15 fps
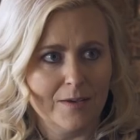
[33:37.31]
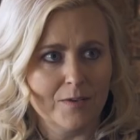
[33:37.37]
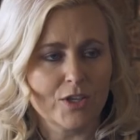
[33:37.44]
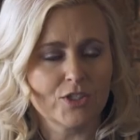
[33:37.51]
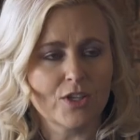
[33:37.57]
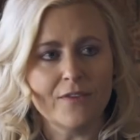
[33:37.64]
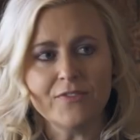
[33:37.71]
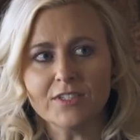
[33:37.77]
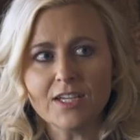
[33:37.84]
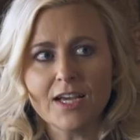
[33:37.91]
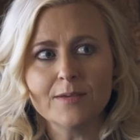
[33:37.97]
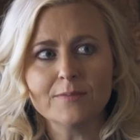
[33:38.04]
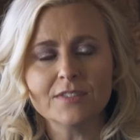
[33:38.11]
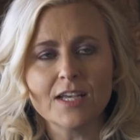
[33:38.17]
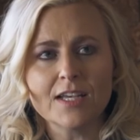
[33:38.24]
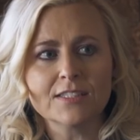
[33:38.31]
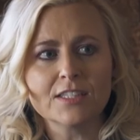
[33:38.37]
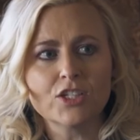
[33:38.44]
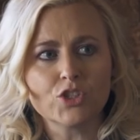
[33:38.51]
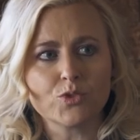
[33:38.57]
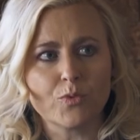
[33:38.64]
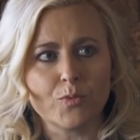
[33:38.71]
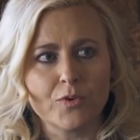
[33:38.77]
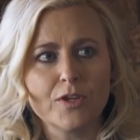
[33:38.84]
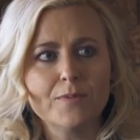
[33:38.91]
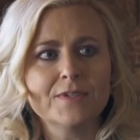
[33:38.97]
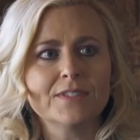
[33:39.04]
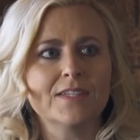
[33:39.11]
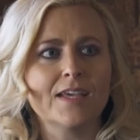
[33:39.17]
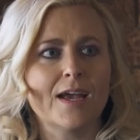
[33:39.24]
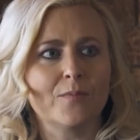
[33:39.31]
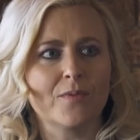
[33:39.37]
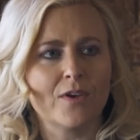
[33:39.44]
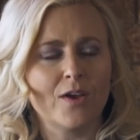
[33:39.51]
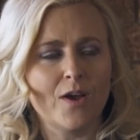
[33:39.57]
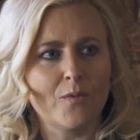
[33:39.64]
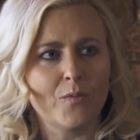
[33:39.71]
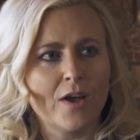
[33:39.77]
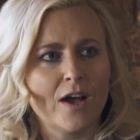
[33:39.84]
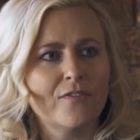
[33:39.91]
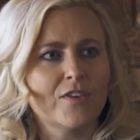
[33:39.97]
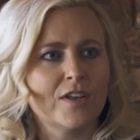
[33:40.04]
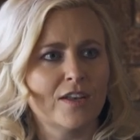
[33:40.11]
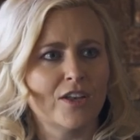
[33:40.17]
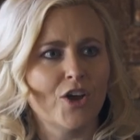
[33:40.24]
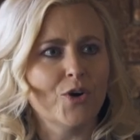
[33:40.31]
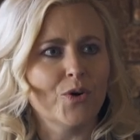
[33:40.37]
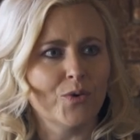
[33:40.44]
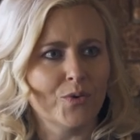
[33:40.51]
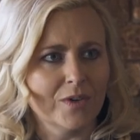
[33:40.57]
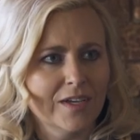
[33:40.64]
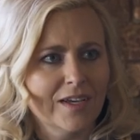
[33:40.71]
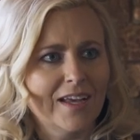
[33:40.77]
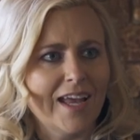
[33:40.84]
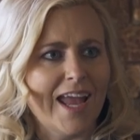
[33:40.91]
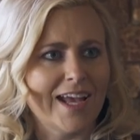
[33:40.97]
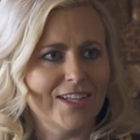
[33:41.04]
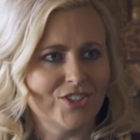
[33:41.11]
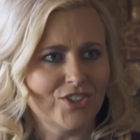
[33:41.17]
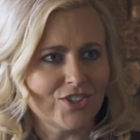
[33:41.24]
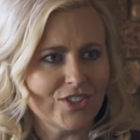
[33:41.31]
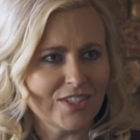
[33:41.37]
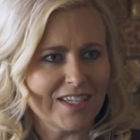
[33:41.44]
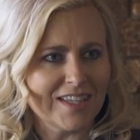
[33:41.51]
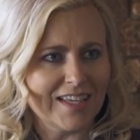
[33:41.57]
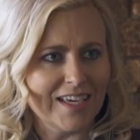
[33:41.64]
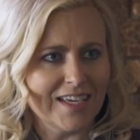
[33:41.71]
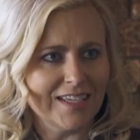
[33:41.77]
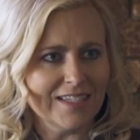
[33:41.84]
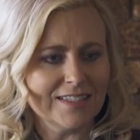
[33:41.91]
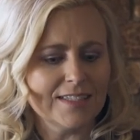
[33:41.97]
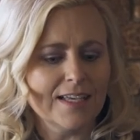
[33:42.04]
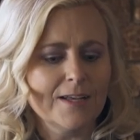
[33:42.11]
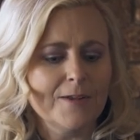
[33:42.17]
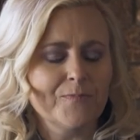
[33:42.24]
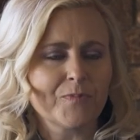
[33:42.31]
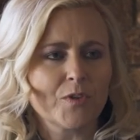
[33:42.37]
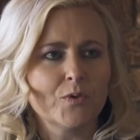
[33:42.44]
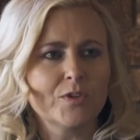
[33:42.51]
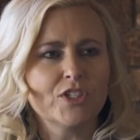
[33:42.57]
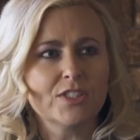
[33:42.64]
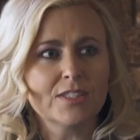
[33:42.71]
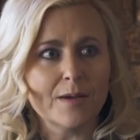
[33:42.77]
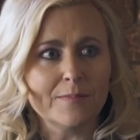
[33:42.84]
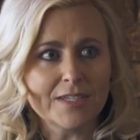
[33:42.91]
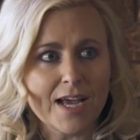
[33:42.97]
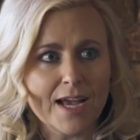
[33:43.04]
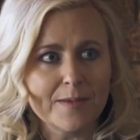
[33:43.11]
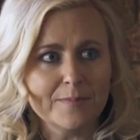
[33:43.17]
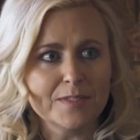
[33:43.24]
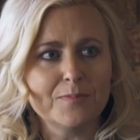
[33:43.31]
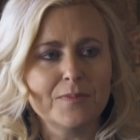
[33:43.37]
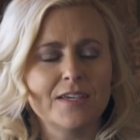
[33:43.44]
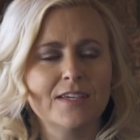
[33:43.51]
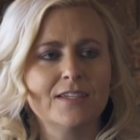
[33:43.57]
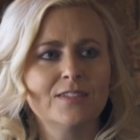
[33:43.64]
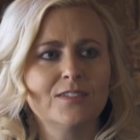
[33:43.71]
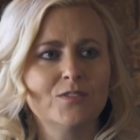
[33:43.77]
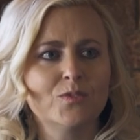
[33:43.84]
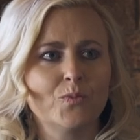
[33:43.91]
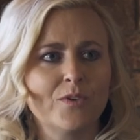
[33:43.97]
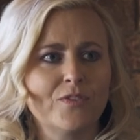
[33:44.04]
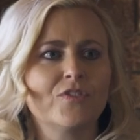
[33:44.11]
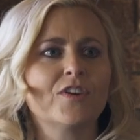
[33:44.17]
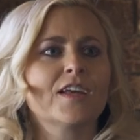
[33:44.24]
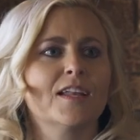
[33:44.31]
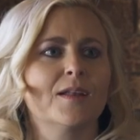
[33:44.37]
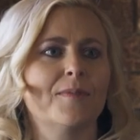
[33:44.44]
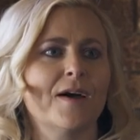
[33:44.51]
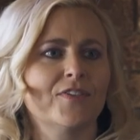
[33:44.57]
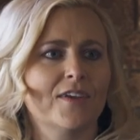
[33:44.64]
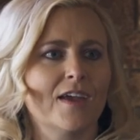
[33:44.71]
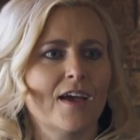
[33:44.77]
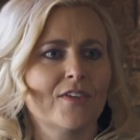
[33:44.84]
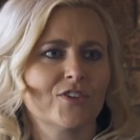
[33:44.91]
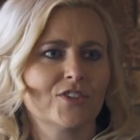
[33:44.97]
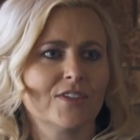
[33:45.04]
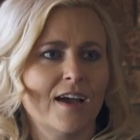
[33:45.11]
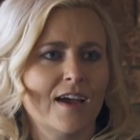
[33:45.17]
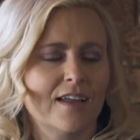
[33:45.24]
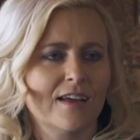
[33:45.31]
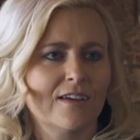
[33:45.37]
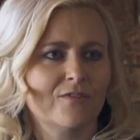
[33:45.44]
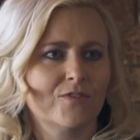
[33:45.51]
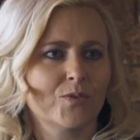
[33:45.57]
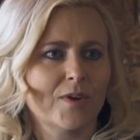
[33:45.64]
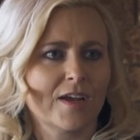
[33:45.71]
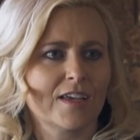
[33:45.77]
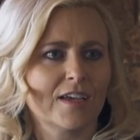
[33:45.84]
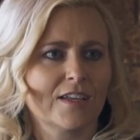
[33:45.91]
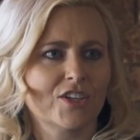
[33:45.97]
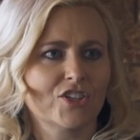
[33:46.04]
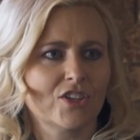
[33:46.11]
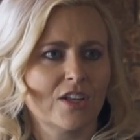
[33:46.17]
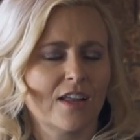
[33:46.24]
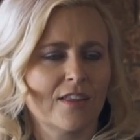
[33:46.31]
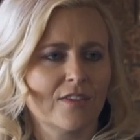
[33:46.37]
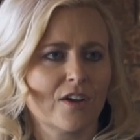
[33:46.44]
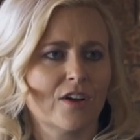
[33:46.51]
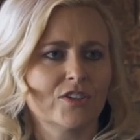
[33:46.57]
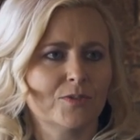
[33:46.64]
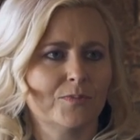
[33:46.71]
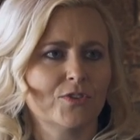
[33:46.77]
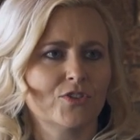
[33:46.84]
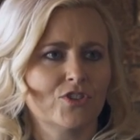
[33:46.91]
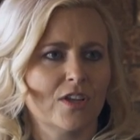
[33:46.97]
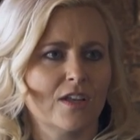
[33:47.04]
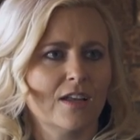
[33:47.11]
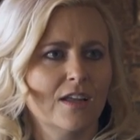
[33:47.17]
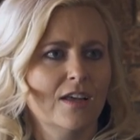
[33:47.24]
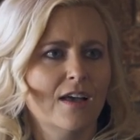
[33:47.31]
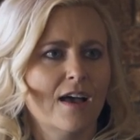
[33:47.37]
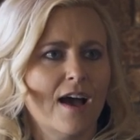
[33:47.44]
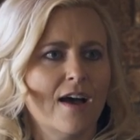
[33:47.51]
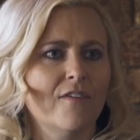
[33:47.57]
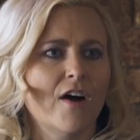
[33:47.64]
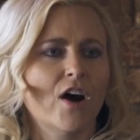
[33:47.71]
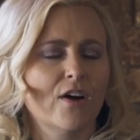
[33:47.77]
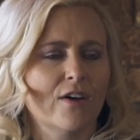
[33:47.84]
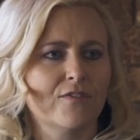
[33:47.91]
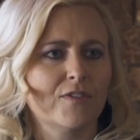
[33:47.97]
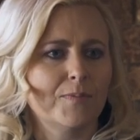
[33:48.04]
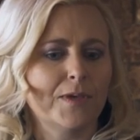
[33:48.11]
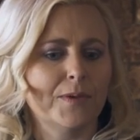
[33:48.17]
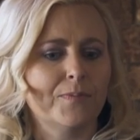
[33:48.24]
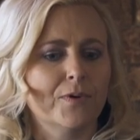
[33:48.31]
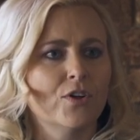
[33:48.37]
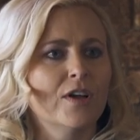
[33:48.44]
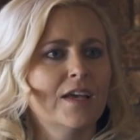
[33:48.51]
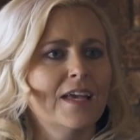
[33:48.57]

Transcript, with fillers: Because oftentimes, as leaders, we're really busy and, and we often know answers to things, which sometimes mean we forget about the other side of the recognition and the contribution of all of the people